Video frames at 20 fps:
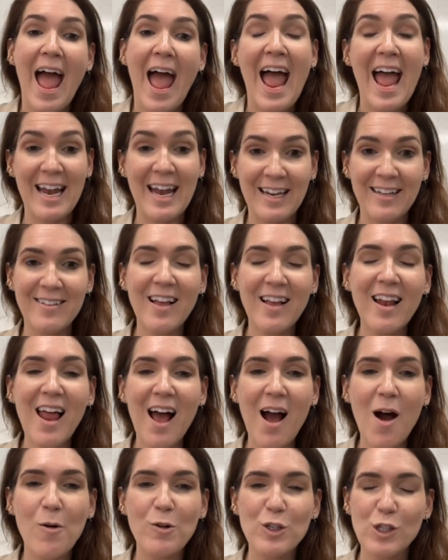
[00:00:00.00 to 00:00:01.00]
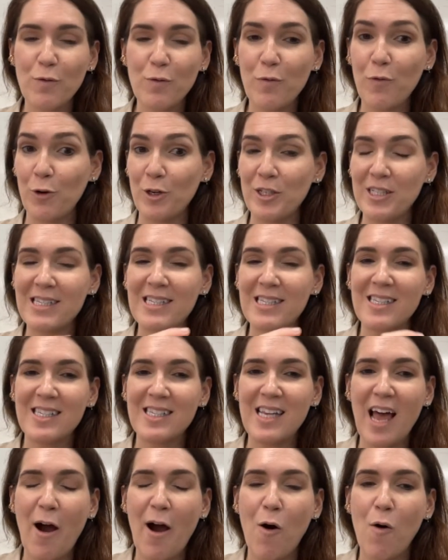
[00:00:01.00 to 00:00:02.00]
And it allows for
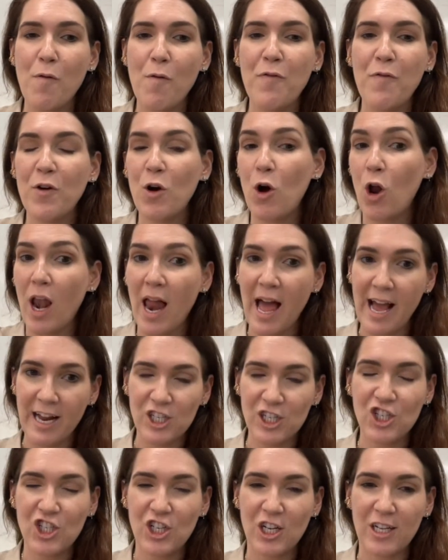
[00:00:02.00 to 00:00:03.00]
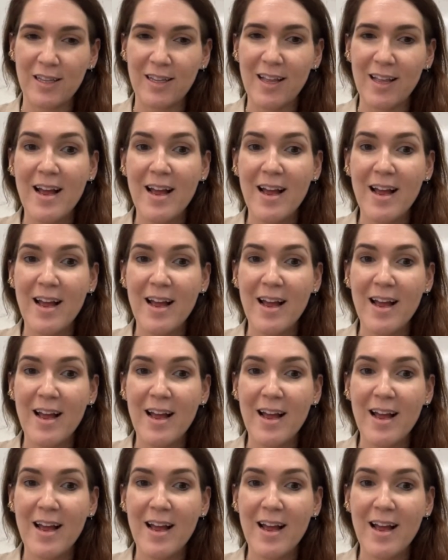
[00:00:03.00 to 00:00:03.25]
self collection.